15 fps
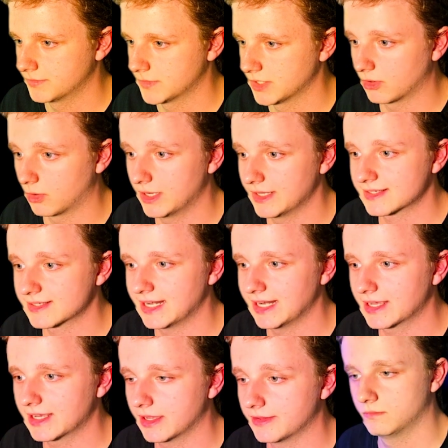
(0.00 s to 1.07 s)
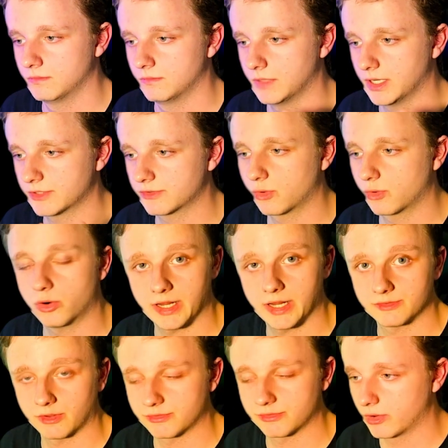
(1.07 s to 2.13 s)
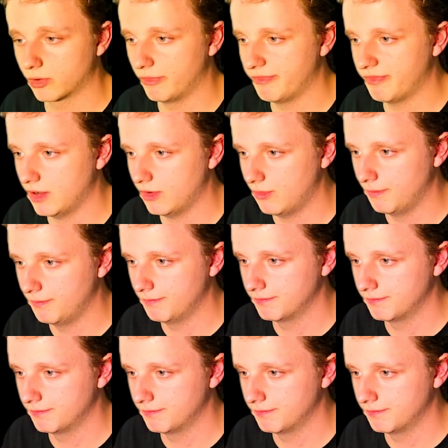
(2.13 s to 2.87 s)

so let's click it let's store it as a single file